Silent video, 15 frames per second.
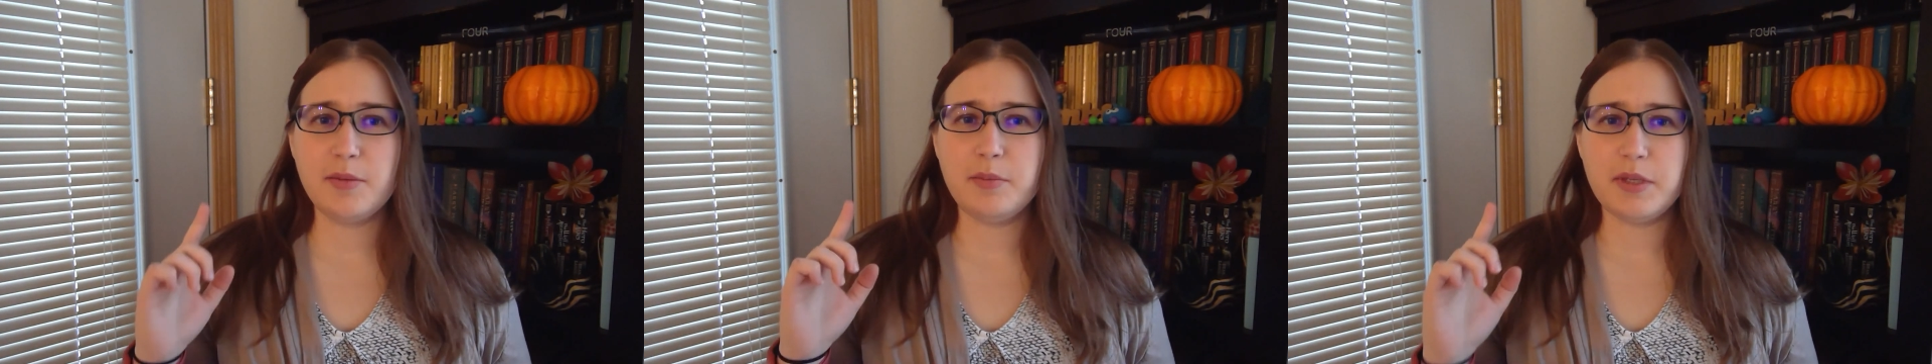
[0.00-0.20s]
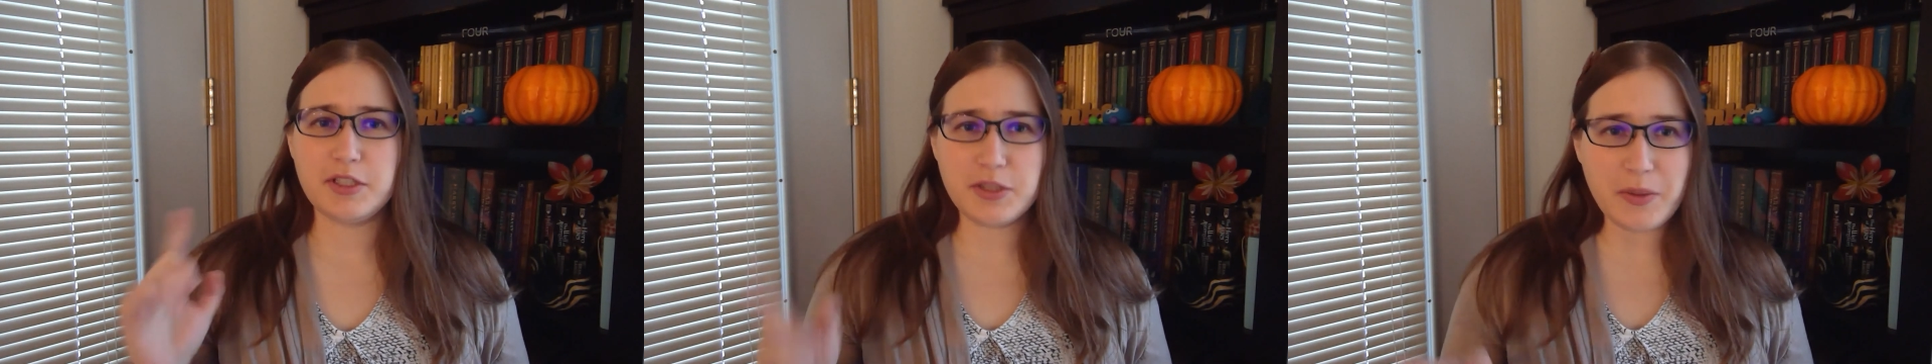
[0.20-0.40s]

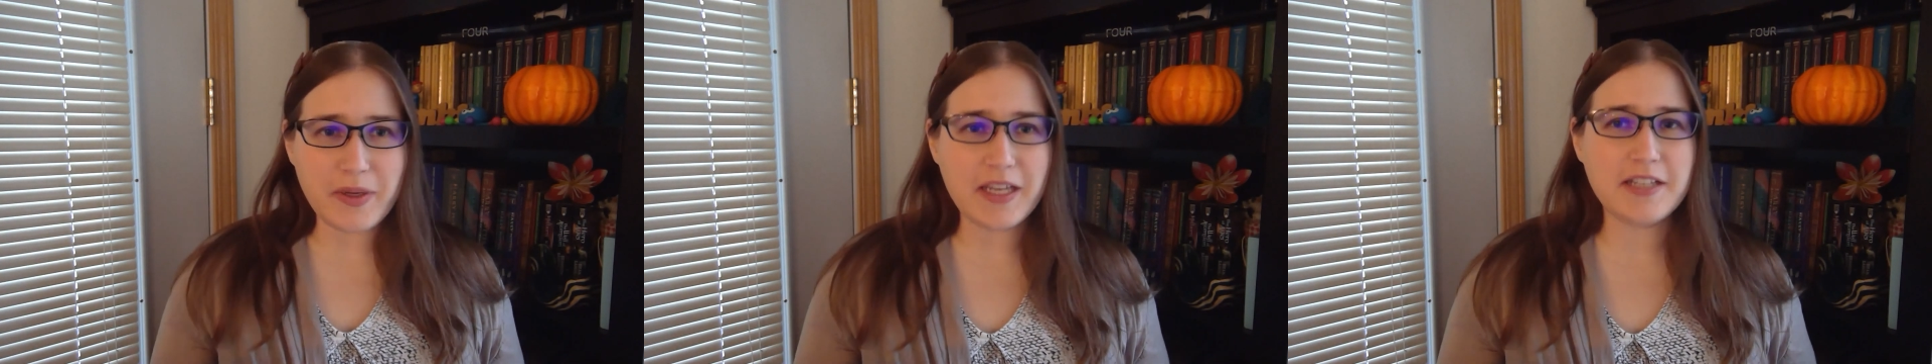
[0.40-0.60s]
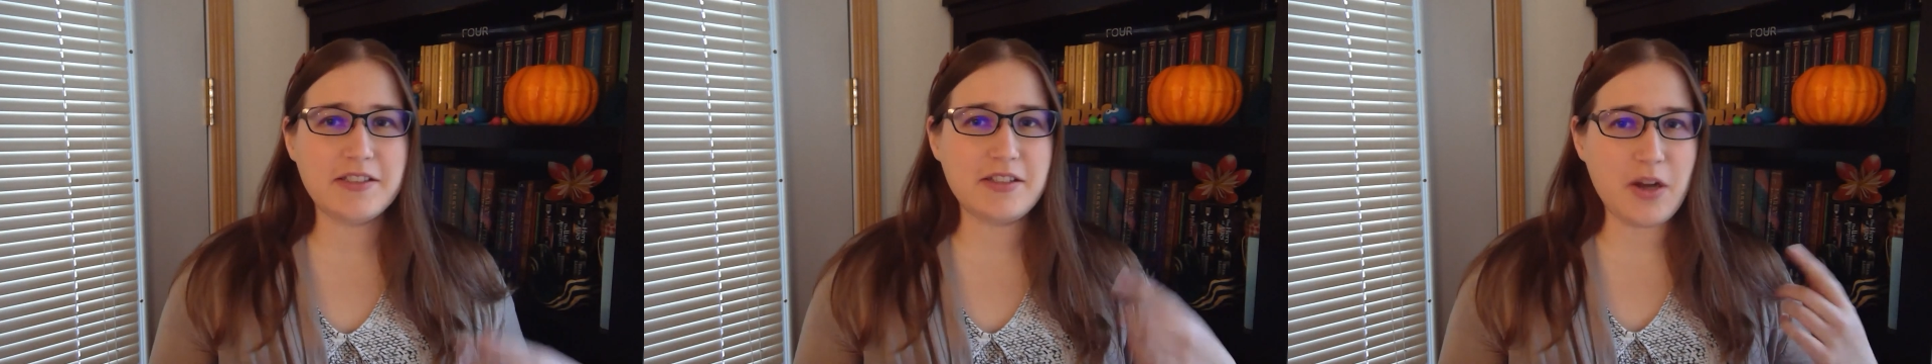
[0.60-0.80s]

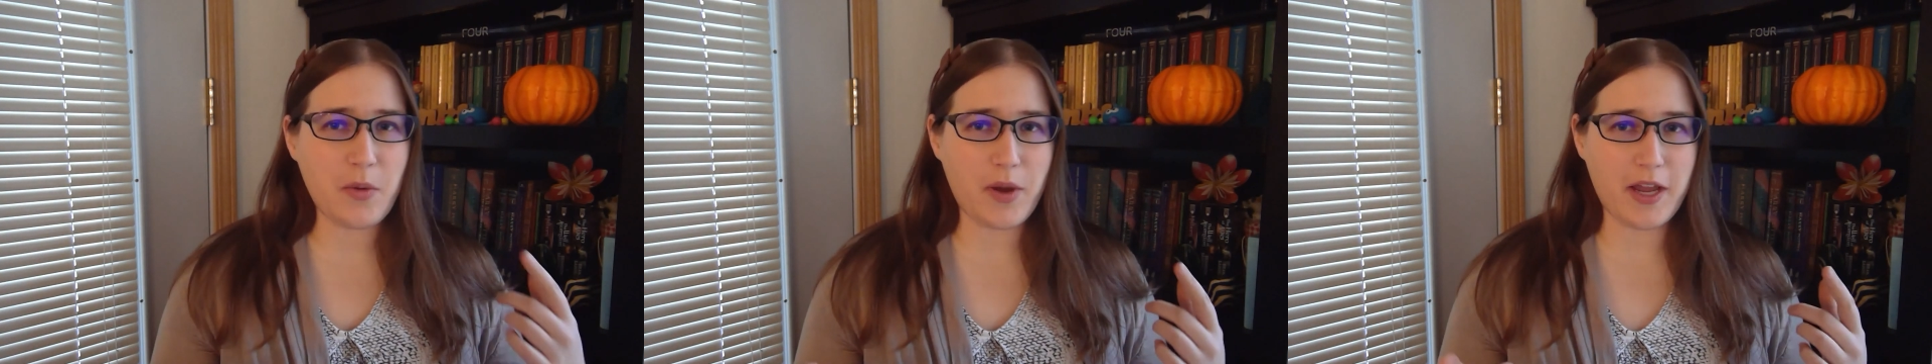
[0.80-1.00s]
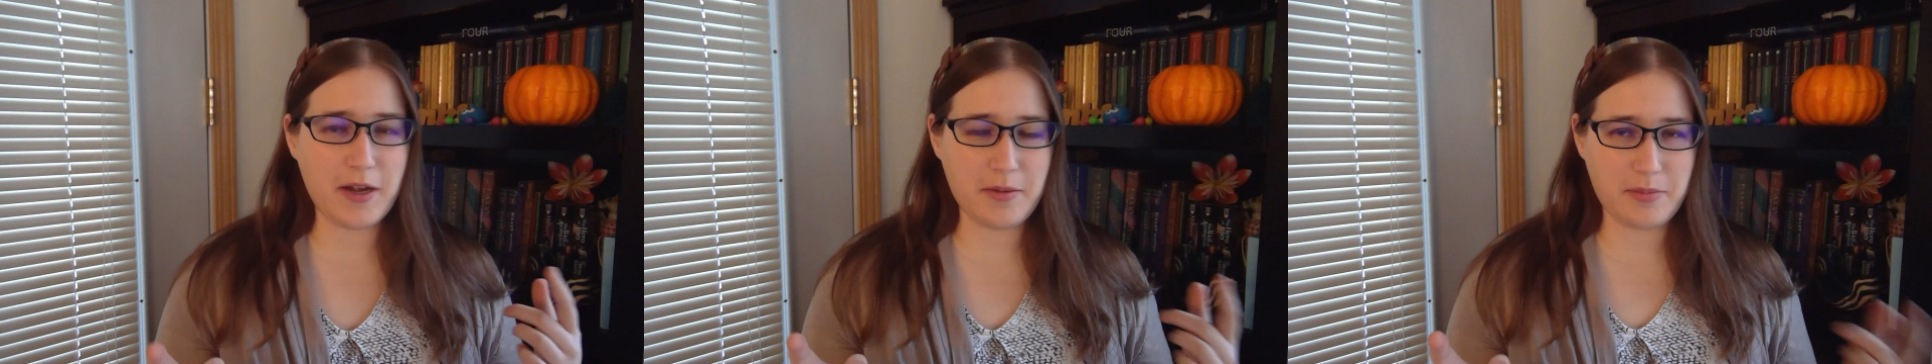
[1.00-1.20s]
between Snow
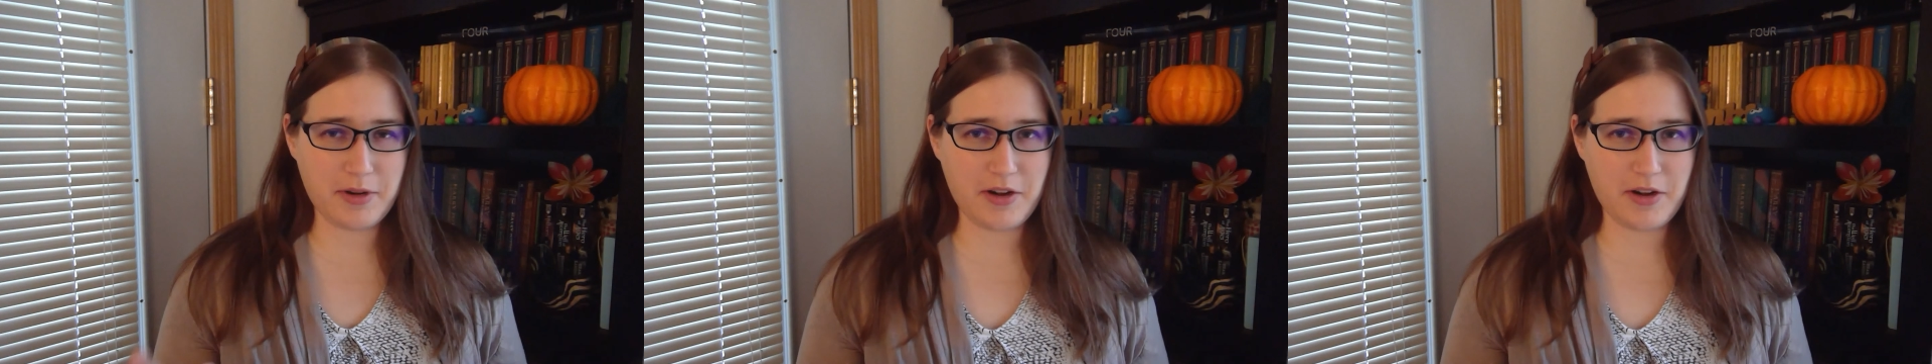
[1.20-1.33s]
White and